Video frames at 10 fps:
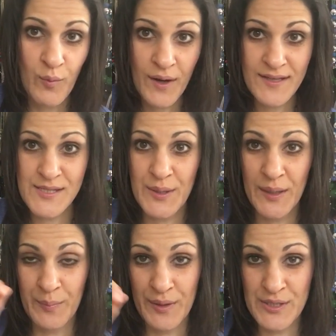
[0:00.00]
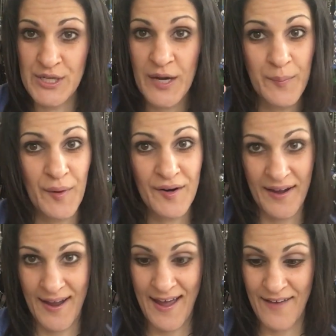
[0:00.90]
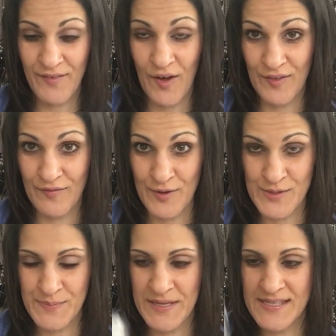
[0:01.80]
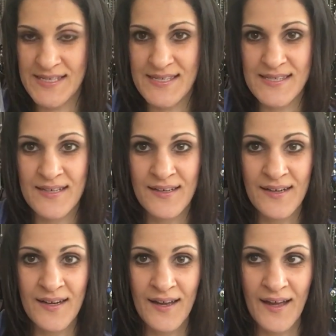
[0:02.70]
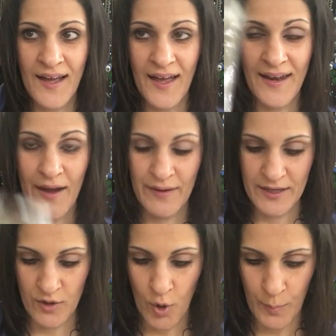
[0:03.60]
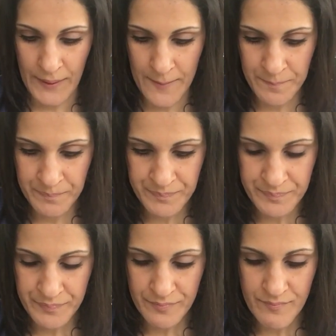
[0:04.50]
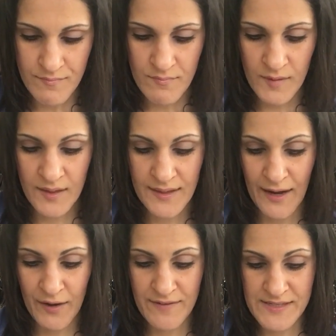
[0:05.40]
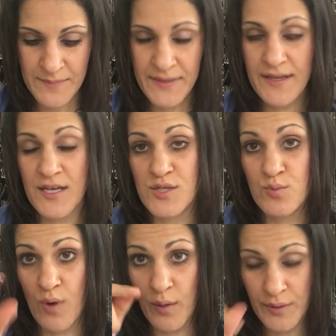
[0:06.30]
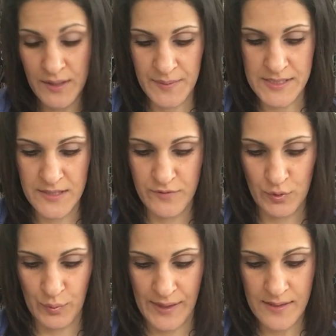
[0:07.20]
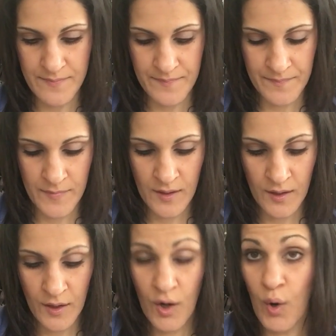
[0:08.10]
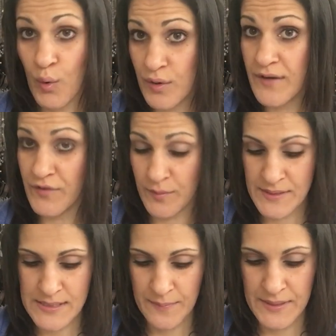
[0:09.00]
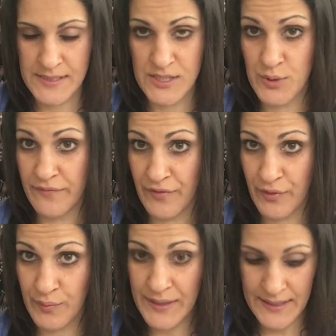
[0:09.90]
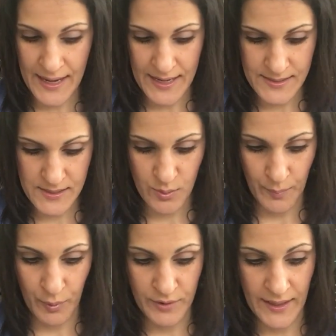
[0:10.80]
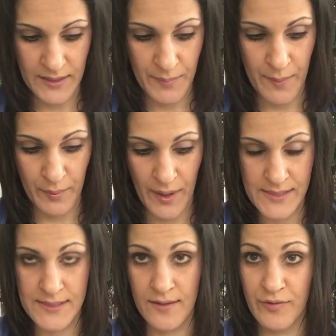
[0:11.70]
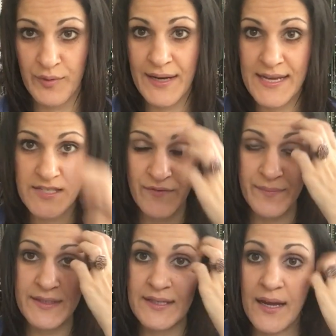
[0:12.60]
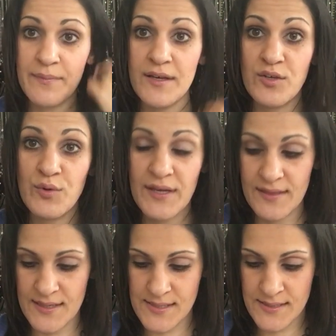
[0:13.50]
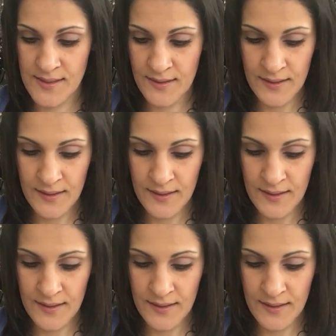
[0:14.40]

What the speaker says: 1, so I can put a check mark. I have all of those pieces, and now I can open it. Now, if something is wrong with a piece of jewelry, or if you're missing pieces, you have 3 days to report that to paparazzi. 3 days from the time that you get this